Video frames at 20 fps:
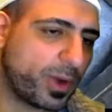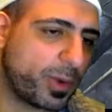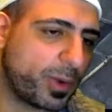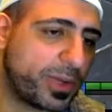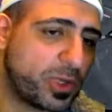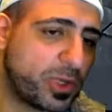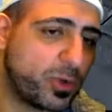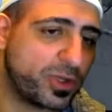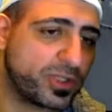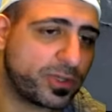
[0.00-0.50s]
to be
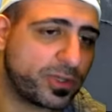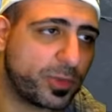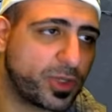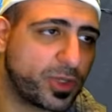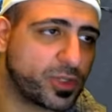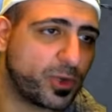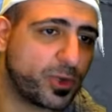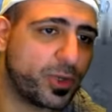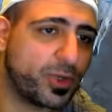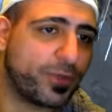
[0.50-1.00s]
doing is I'm going to
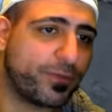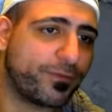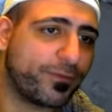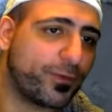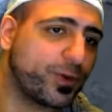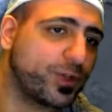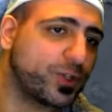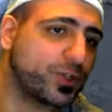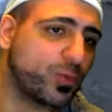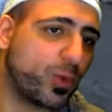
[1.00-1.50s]
show you the
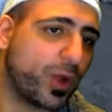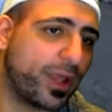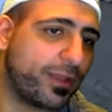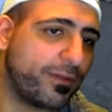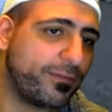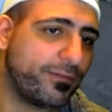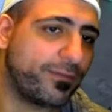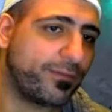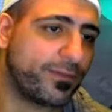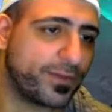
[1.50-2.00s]
first
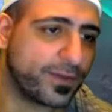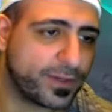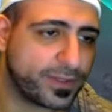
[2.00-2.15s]
wave.